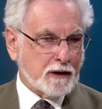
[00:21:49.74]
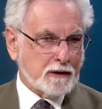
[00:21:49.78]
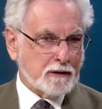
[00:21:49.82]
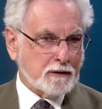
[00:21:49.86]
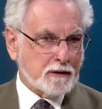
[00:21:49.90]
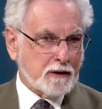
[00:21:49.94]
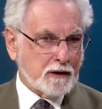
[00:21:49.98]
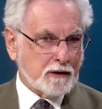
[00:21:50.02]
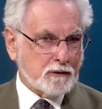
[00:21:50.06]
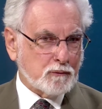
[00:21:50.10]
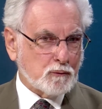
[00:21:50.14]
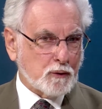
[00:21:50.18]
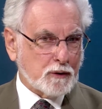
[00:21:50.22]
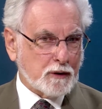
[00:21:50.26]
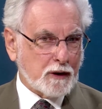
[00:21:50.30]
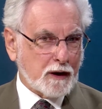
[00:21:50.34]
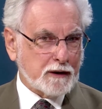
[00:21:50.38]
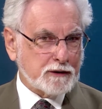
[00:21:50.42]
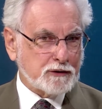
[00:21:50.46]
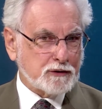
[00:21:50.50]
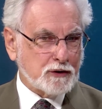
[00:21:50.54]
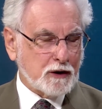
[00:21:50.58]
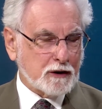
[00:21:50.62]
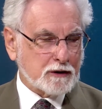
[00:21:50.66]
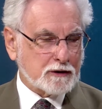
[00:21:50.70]
And when I
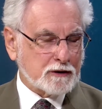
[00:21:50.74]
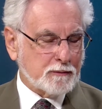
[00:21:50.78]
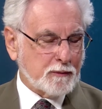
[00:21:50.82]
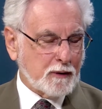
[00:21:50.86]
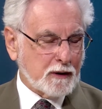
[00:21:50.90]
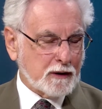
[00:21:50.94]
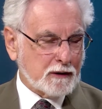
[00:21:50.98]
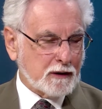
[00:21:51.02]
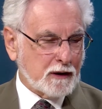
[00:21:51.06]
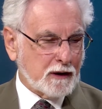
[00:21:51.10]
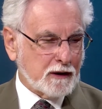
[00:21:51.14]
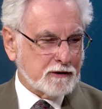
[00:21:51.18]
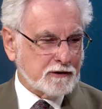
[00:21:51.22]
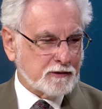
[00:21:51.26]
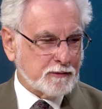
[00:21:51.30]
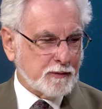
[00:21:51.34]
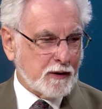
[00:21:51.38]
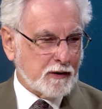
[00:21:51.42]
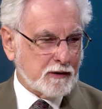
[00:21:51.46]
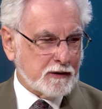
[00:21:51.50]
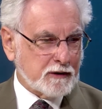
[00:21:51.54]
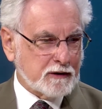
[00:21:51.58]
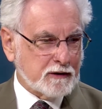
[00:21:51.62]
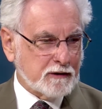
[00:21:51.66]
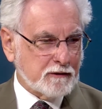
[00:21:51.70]
talk to my clients
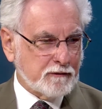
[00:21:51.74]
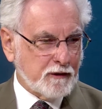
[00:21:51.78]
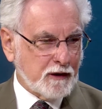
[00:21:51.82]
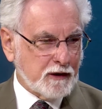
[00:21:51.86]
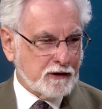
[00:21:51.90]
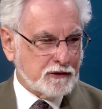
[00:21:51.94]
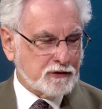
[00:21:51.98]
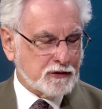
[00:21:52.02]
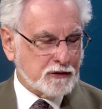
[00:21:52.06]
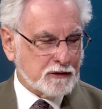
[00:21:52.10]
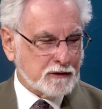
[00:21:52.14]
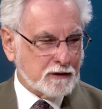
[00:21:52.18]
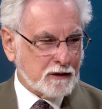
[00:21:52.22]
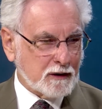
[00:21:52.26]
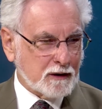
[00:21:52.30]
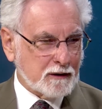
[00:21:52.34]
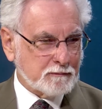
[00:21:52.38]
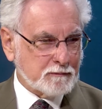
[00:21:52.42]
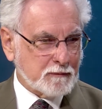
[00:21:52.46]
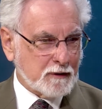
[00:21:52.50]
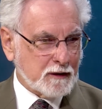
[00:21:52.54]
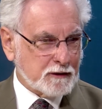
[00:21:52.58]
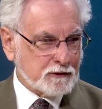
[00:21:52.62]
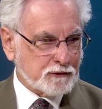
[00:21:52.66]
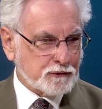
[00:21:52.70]
about innovation,
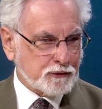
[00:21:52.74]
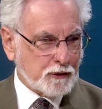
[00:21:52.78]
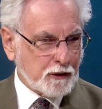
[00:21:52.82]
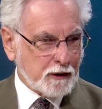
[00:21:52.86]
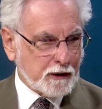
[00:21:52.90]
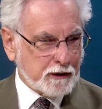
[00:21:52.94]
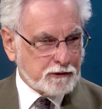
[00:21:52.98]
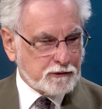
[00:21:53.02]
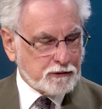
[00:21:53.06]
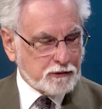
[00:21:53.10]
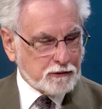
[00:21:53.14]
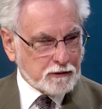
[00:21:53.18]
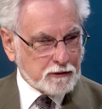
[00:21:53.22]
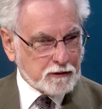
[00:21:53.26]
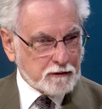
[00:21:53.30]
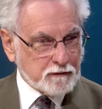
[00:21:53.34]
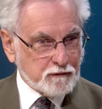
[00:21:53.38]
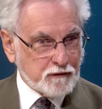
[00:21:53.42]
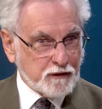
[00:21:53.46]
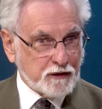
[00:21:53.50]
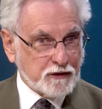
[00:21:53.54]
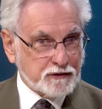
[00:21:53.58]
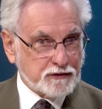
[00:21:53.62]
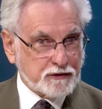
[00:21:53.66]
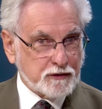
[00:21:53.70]
I'm not trying to
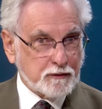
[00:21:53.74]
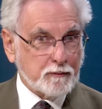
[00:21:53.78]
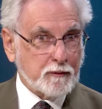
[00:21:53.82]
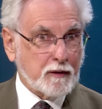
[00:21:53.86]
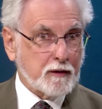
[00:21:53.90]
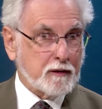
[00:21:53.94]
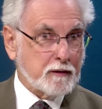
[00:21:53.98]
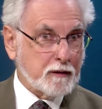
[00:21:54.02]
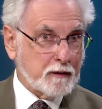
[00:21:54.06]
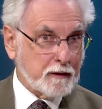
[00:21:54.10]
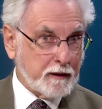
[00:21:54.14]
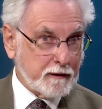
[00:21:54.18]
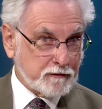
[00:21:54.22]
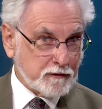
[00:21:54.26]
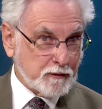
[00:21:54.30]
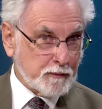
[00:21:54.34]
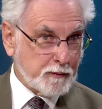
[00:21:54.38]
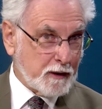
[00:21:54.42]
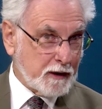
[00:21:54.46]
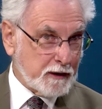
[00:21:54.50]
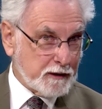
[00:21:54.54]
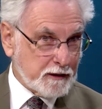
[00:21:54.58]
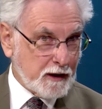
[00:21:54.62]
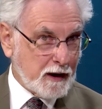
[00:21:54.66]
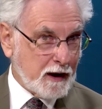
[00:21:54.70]
convince them they have to
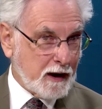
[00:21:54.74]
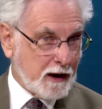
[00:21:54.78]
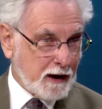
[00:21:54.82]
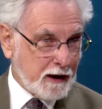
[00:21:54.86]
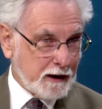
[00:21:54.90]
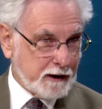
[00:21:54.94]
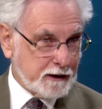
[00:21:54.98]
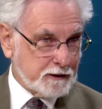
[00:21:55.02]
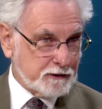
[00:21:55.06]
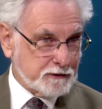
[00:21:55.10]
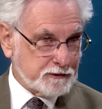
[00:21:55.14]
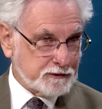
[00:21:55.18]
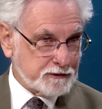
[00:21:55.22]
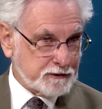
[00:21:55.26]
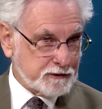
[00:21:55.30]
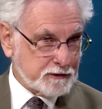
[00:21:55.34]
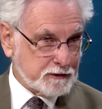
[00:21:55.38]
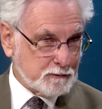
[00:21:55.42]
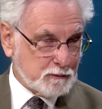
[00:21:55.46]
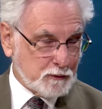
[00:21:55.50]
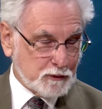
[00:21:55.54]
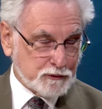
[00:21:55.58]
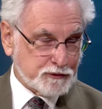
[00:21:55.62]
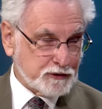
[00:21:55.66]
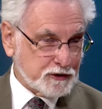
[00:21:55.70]
buy the highest,
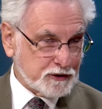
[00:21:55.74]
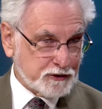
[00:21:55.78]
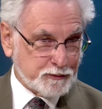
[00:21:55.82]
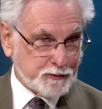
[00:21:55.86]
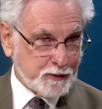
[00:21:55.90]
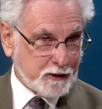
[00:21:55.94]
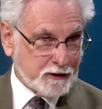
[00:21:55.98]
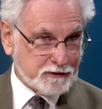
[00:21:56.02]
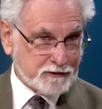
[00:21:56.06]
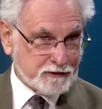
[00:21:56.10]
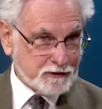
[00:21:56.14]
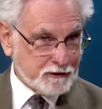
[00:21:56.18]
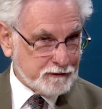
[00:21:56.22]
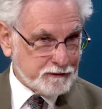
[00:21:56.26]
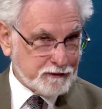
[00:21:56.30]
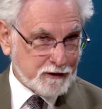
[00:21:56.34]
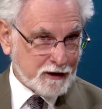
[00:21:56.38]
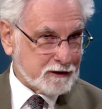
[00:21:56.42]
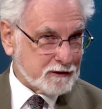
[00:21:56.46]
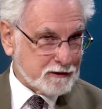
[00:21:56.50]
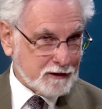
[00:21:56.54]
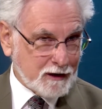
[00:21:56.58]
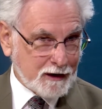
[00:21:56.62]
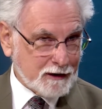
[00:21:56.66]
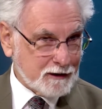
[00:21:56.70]
most expensive
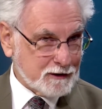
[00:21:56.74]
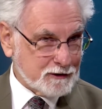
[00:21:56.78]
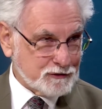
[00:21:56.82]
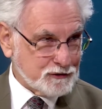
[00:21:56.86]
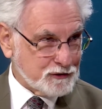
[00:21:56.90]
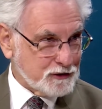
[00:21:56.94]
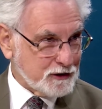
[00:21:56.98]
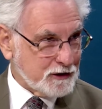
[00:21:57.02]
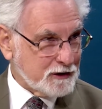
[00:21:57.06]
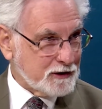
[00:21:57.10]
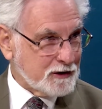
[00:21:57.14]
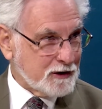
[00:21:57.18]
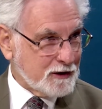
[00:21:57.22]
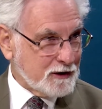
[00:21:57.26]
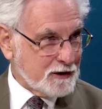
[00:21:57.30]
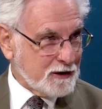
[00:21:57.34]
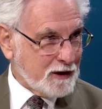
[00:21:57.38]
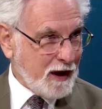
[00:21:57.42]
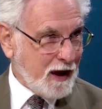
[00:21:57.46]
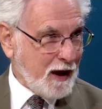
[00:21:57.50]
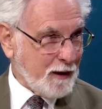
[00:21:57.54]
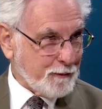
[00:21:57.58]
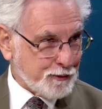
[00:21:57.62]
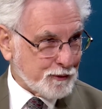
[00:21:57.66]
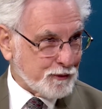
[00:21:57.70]
technology
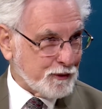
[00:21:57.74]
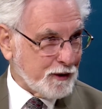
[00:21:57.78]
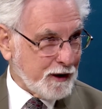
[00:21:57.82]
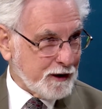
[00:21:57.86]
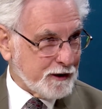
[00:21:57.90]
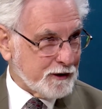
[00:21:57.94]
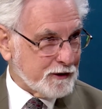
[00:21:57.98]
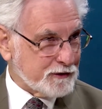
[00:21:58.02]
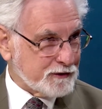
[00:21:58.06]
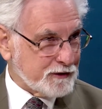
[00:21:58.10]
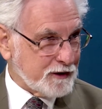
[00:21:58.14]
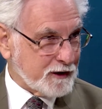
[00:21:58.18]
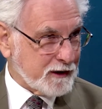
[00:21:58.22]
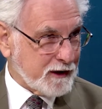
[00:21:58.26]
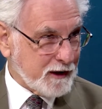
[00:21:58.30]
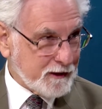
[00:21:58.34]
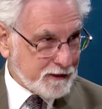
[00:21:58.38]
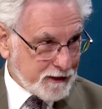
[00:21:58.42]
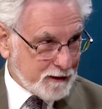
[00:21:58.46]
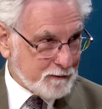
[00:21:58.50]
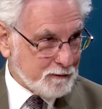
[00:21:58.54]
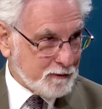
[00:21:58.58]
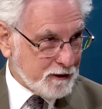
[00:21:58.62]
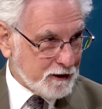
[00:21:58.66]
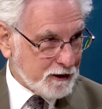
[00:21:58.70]
apparatus that
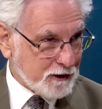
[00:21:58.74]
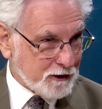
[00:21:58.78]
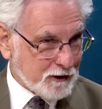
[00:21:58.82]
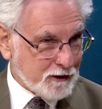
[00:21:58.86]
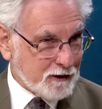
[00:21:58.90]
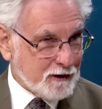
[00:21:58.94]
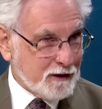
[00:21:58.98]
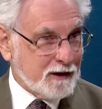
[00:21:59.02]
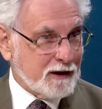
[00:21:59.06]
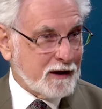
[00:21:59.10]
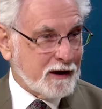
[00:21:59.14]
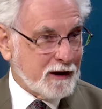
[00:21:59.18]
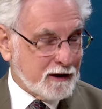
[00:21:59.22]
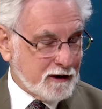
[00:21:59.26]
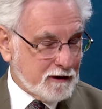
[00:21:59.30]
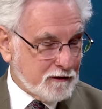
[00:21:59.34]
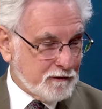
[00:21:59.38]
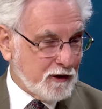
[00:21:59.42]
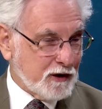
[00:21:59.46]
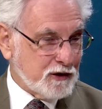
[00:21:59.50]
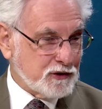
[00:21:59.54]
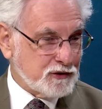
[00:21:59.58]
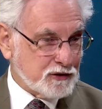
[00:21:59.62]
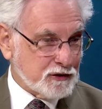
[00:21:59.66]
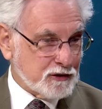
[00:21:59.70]
get them there.
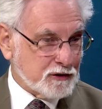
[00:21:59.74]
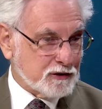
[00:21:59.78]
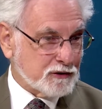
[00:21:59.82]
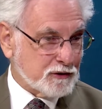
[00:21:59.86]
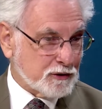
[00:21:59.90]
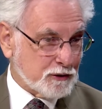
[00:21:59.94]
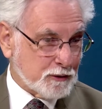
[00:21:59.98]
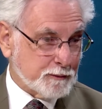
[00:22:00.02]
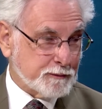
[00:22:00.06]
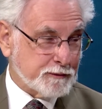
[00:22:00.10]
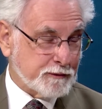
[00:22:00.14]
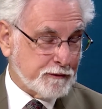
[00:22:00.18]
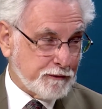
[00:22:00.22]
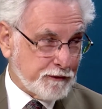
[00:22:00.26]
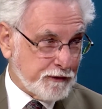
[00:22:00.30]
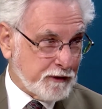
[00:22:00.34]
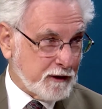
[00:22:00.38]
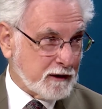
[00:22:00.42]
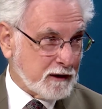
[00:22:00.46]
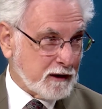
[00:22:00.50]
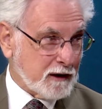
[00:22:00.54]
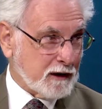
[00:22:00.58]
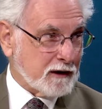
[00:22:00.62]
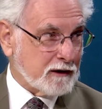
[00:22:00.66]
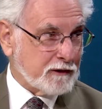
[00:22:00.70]
Innovation in terms of
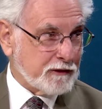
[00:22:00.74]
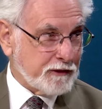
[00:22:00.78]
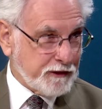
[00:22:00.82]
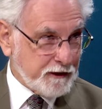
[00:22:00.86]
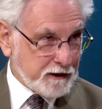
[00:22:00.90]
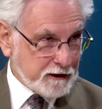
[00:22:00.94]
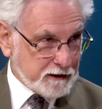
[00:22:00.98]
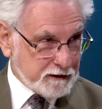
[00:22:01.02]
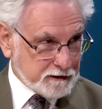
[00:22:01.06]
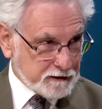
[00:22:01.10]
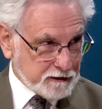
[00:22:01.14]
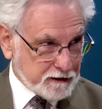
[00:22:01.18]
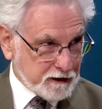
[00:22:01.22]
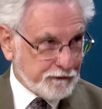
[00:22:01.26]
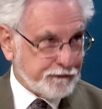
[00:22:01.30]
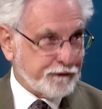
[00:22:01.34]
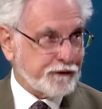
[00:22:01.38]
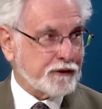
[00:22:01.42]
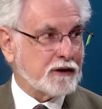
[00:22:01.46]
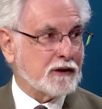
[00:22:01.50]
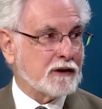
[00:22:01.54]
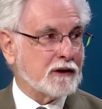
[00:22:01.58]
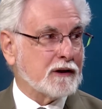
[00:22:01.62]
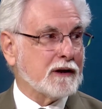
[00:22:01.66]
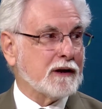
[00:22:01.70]
thinking. Think
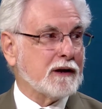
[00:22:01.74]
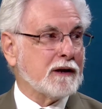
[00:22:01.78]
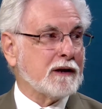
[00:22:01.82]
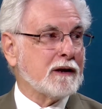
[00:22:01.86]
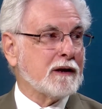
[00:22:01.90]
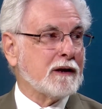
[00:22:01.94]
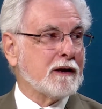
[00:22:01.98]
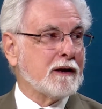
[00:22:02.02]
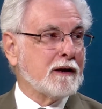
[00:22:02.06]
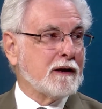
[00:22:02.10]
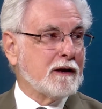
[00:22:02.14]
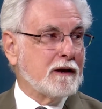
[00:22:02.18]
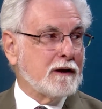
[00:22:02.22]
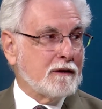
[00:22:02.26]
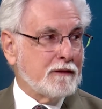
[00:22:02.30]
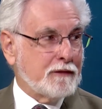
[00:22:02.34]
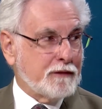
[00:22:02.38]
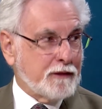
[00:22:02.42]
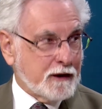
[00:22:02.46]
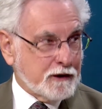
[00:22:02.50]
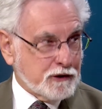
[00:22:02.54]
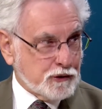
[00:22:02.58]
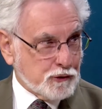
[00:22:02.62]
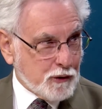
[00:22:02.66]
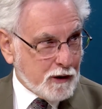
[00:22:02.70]
differently
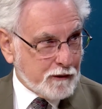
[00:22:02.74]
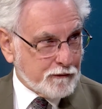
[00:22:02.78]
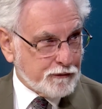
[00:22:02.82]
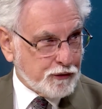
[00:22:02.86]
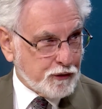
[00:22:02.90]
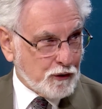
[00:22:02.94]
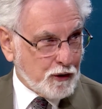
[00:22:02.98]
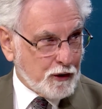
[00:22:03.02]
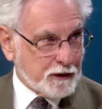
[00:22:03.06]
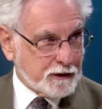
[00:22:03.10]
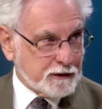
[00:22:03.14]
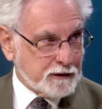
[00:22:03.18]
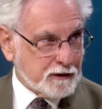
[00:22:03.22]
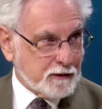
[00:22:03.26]
than you have thought